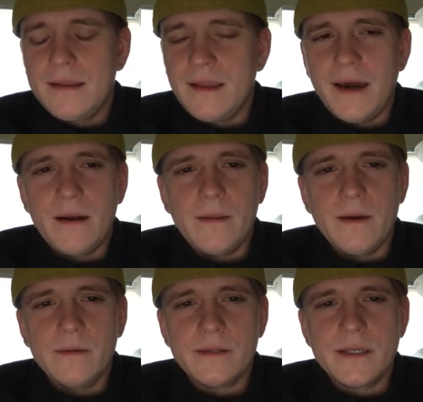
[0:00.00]
don't
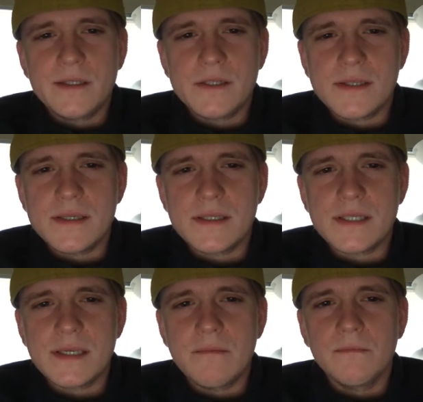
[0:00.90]
know, it just doesn't
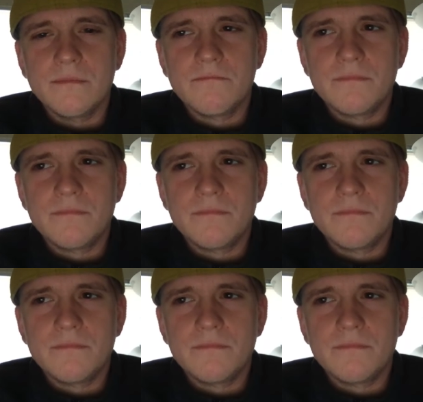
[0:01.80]
seem